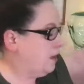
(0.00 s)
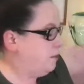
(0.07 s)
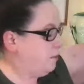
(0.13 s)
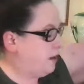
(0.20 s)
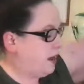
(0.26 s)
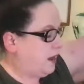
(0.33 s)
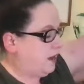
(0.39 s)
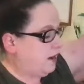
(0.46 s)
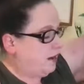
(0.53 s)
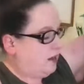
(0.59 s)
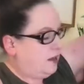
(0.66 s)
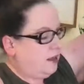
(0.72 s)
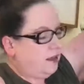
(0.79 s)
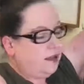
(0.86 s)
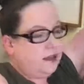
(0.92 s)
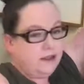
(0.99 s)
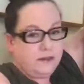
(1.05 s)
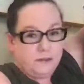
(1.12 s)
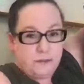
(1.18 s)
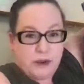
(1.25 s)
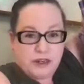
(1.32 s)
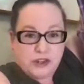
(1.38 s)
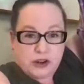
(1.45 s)
But
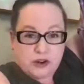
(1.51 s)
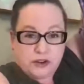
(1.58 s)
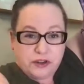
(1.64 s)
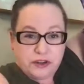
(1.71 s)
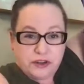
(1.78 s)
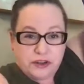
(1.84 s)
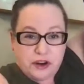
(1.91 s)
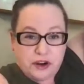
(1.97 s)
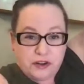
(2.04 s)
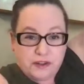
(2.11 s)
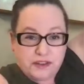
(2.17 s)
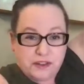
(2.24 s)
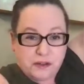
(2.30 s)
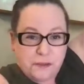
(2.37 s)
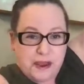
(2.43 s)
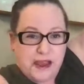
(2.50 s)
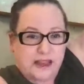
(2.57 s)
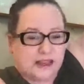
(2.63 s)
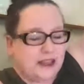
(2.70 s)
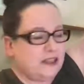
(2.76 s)
my Darn Good Yarn silk bag,